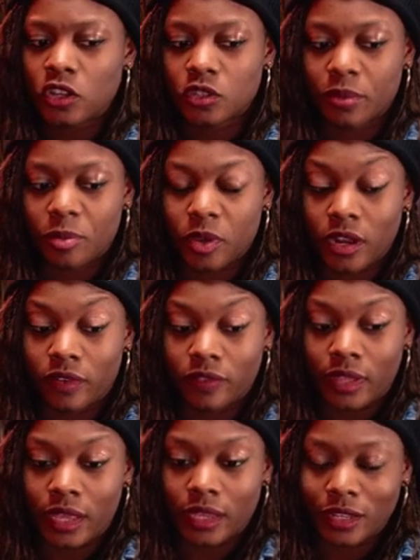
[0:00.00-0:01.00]
I know some people kind of
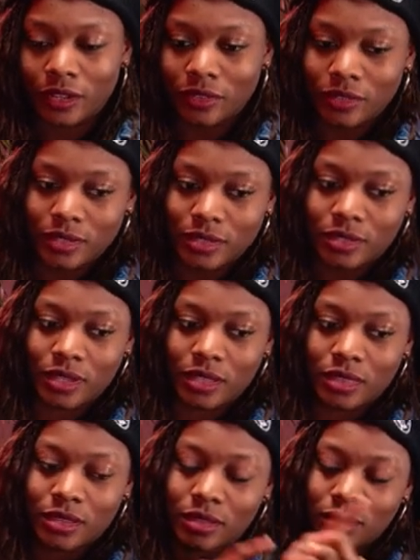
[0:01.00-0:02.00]
like, you know, it's
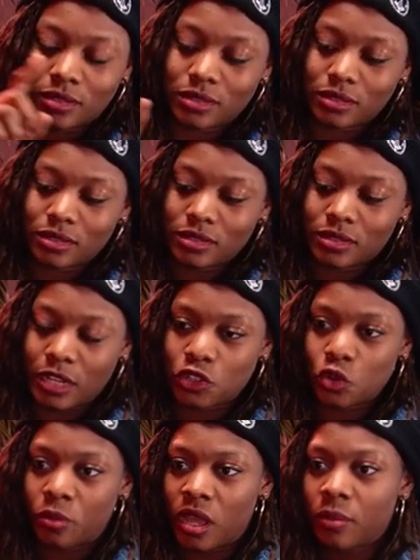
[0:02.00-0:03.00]
like the
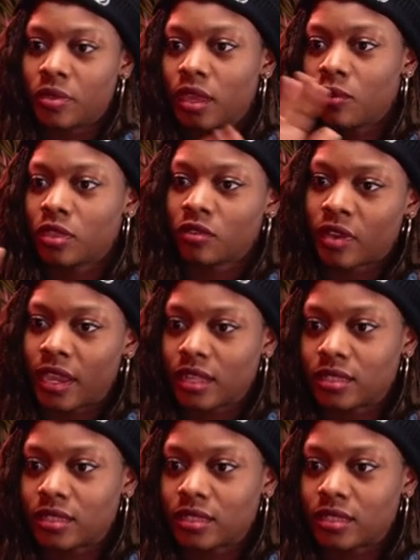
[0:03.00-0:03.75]
sideshow Bob thing with the rake.